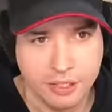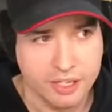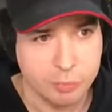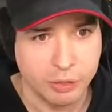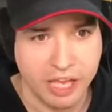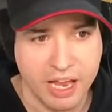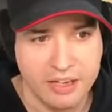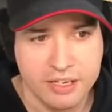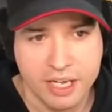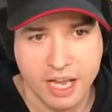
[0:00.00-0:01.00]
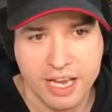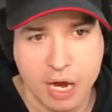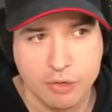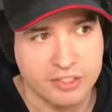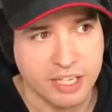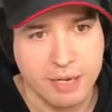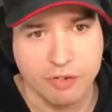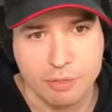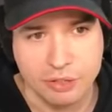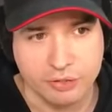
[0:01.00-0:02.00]
yes we can, and now it's time
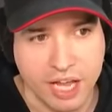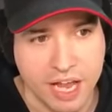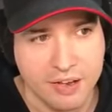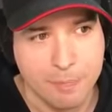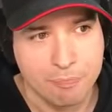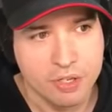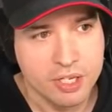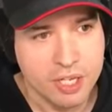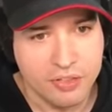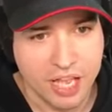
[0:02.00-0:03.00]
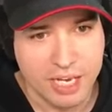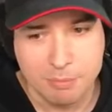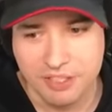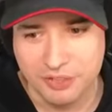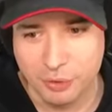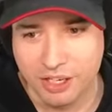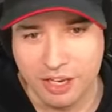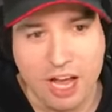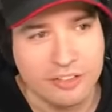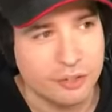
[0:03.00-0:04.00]
for me to die. The enemy is doing a
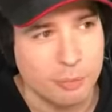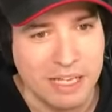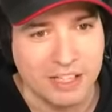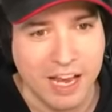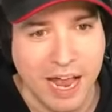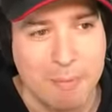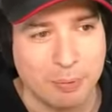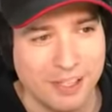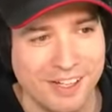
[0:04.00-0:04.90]
lot to make that happen.